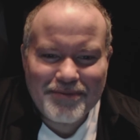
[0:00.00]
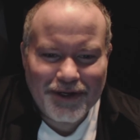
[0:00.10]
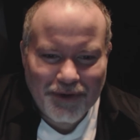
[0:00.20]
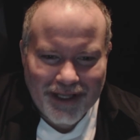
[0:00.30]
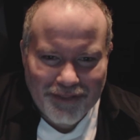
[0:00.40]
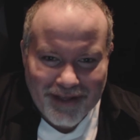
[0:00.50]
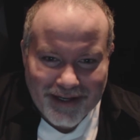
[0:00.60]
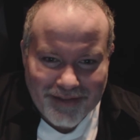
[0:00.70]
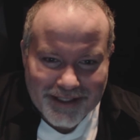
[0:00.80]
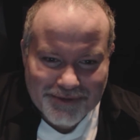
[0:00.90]
Let me know what you
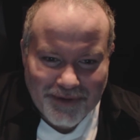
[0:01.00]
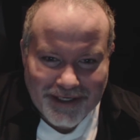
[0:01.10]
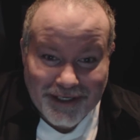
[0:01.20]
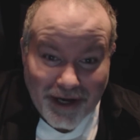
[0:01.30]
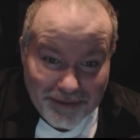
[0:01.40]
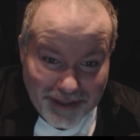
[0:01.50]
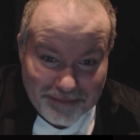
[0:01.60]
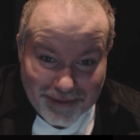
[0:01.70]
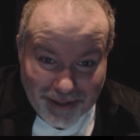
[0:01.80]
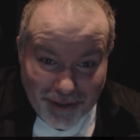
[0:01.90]
think of this one.
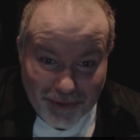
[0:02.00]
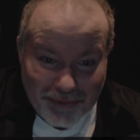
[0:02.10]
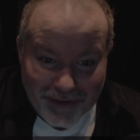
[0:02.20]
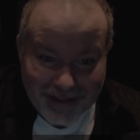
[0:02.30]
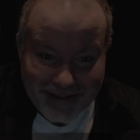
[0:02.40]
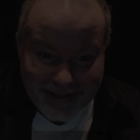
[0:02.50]
Comment below.